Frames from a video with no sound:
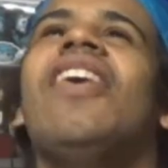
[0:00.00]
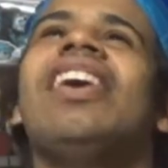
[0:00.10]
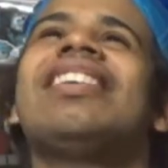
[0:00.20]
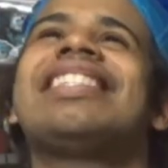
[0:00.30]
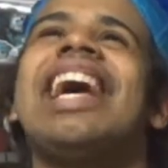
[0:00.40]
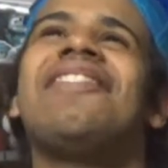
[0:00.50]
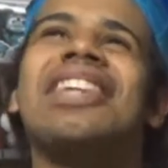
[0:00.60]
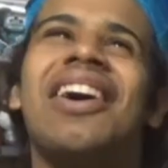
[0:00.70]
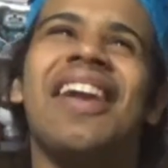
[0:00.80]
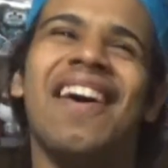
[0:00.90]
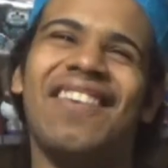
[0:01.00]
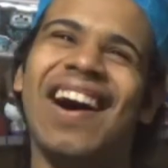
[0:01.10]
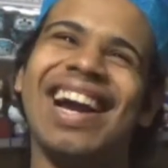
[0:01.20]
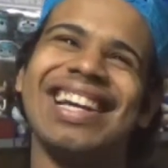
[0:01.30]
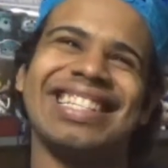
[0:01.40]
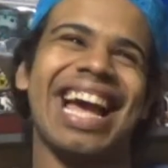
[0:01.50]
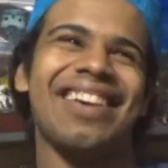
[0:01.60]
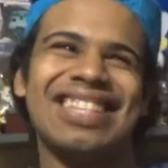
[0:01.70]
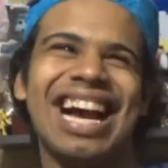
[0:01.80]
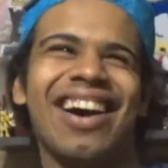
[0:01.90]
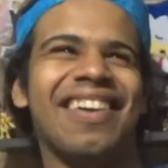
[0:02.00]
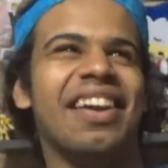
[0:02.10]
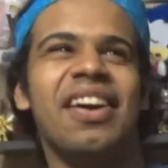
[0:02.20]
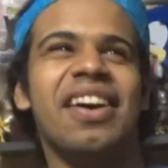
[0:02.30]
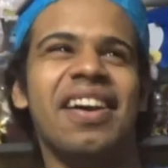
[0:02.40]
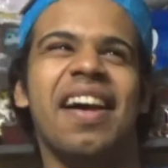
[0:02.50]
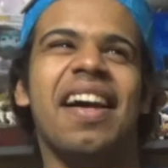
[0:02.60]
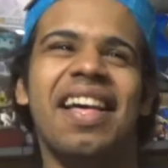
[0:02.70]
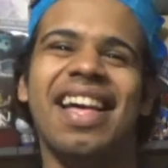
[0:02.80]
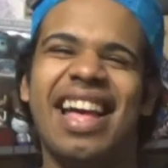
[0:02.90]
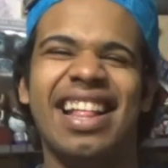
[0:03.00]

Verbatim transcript: Warrior safe zone. Warrior safe zone.